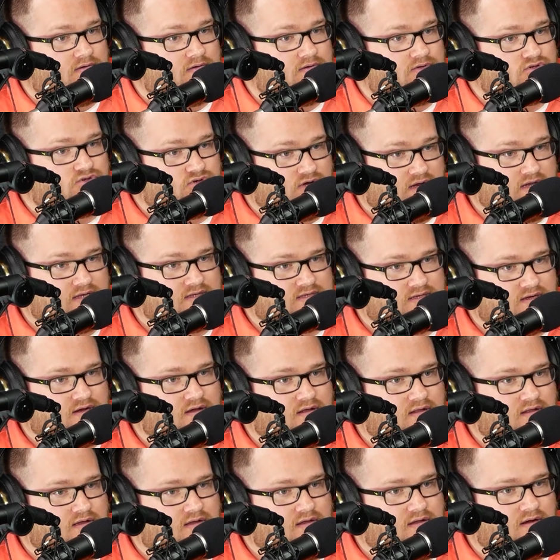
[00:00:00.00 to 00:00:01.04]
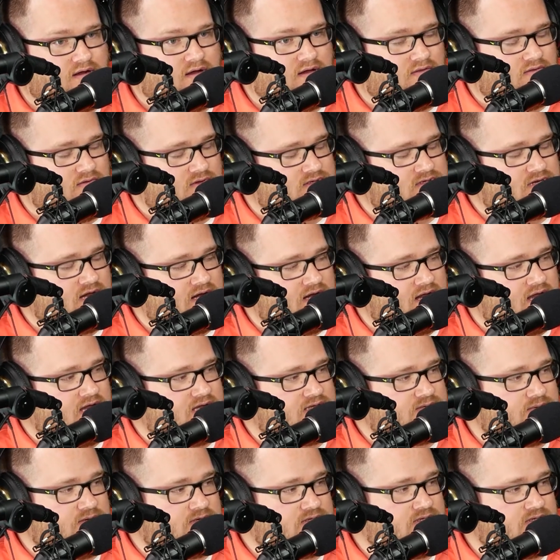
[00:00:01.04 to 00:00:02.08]
trends and all and all those kind of
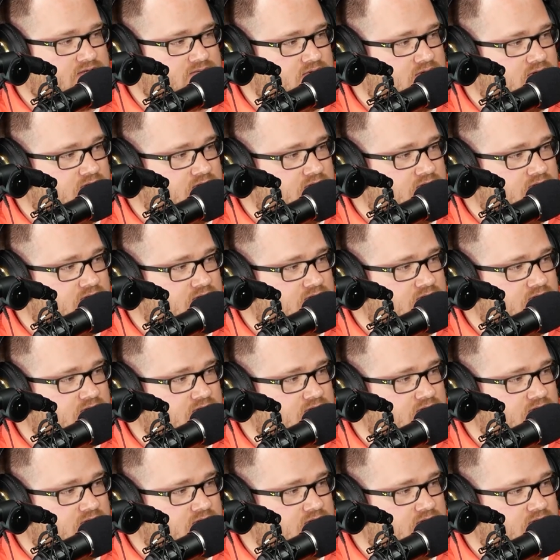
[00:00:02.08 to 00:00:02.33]
aspects as well.